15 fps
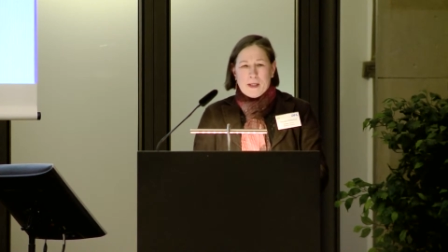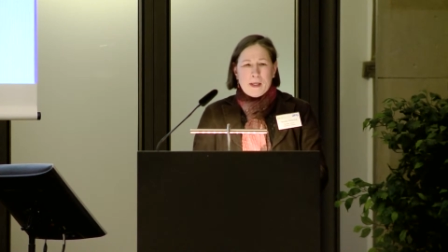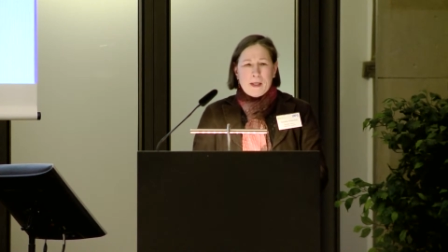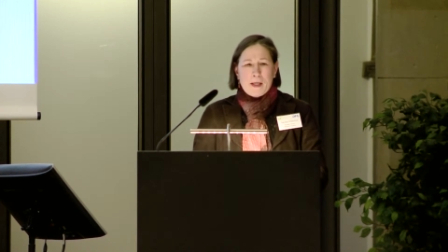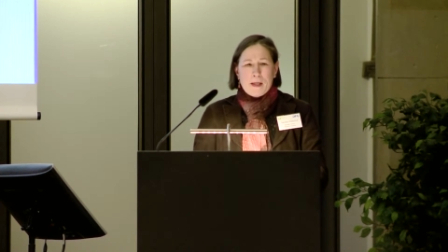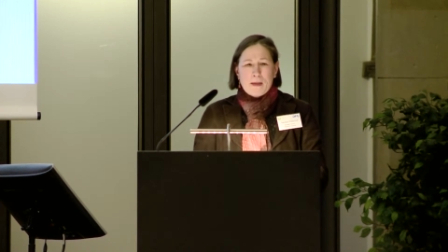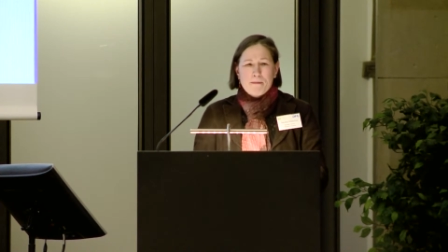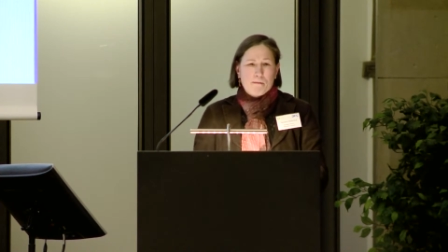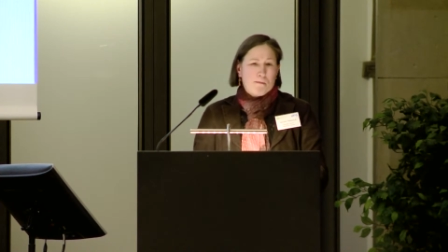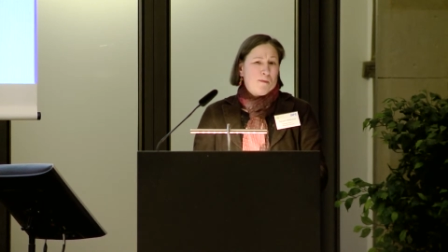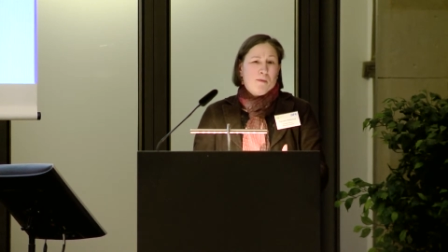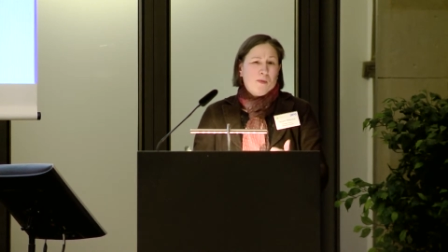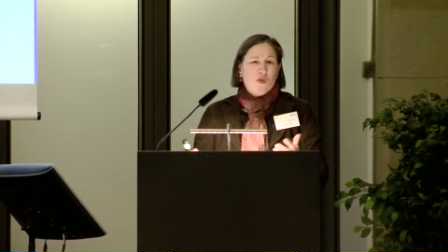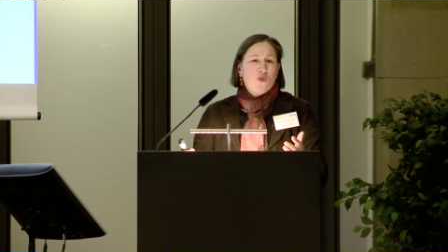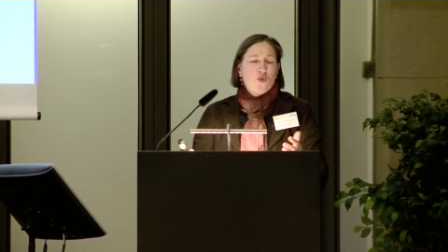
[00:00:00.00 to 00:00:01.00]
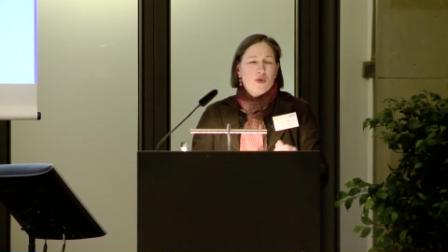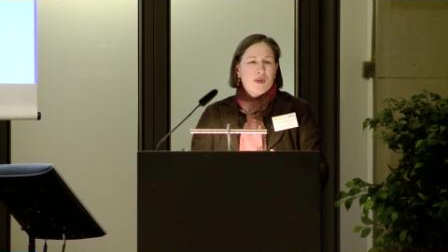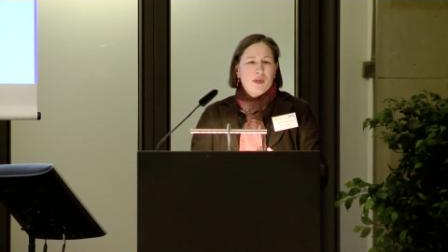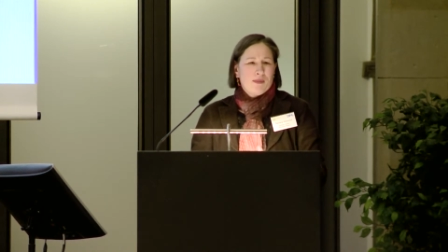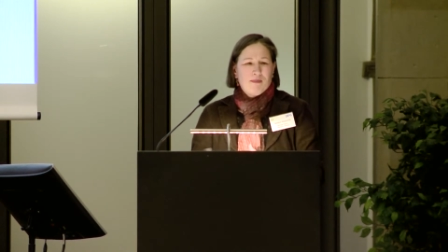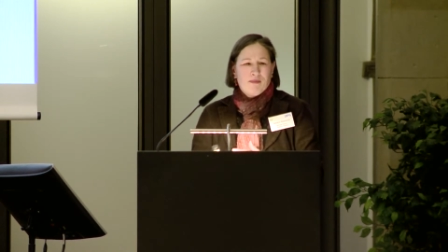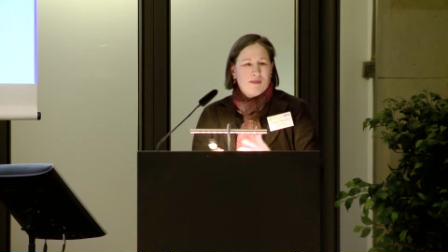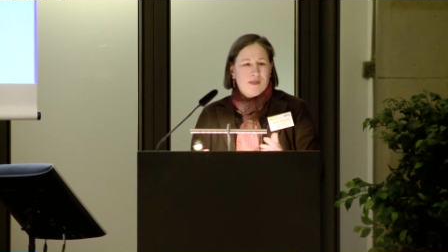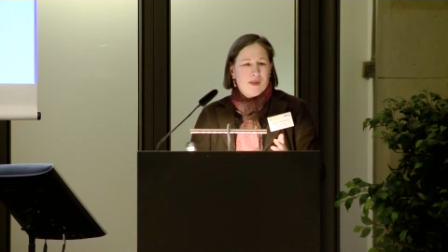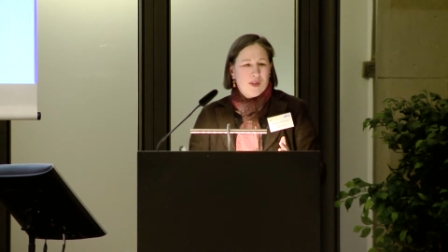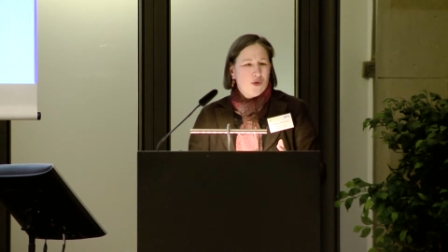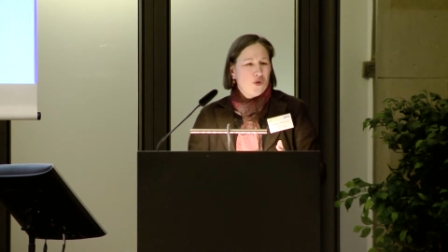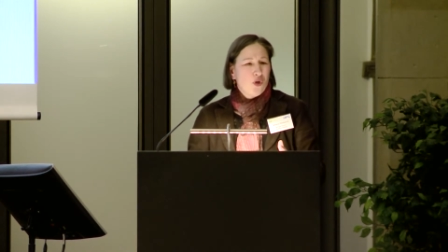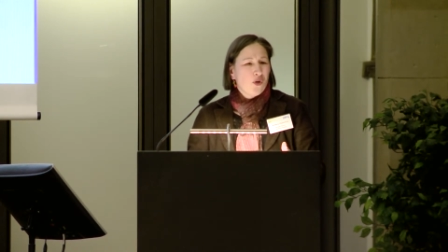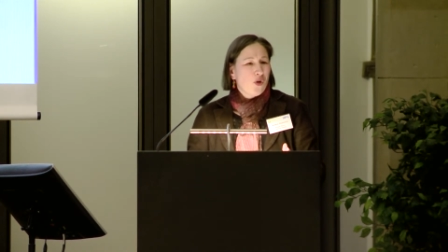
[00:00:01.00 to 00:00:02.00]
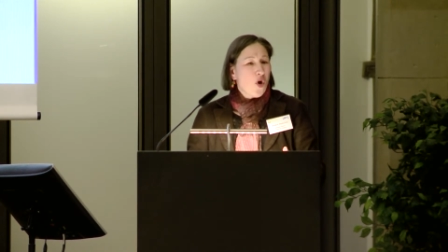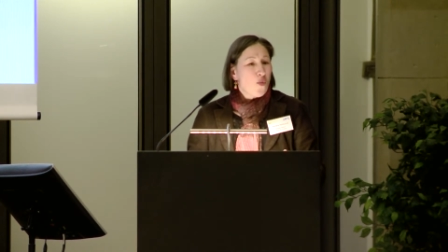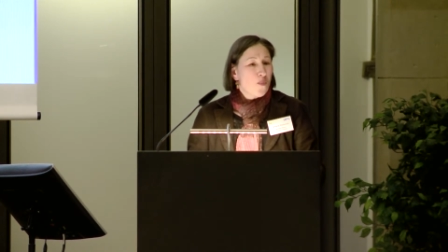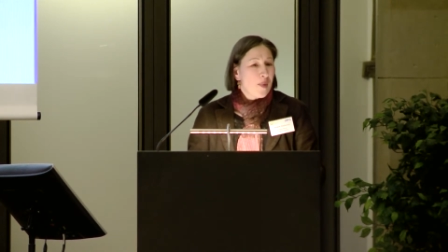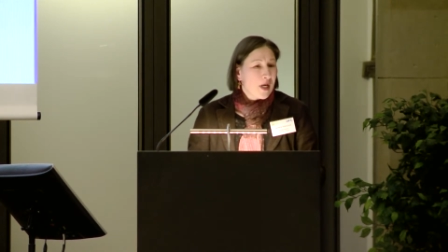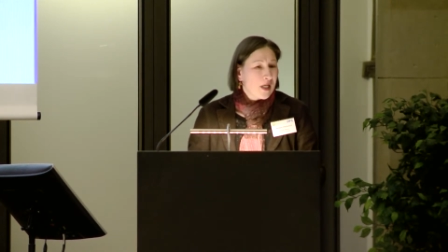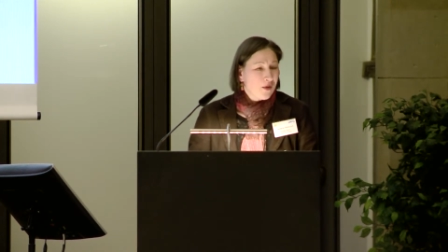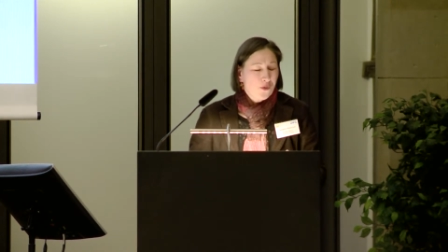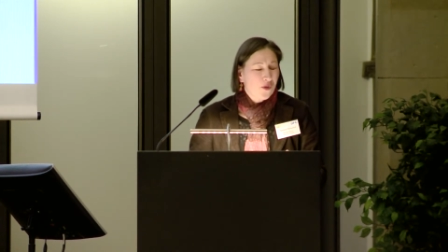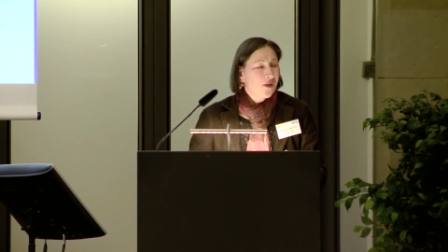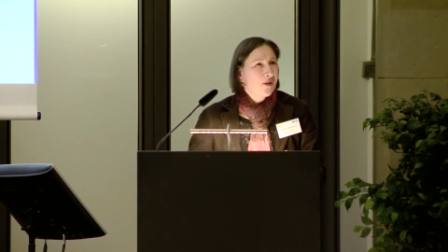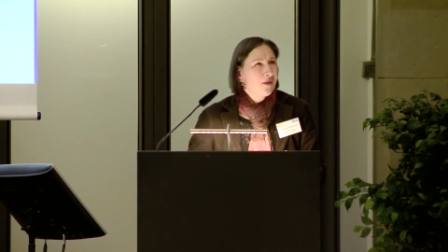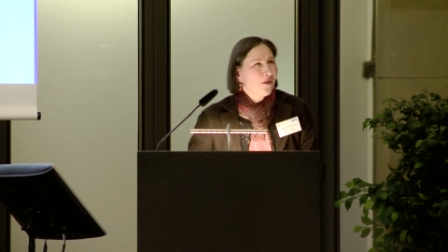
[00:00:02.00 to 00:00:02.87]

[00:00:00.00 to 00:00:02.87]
Um, of course, the journal homepage of the,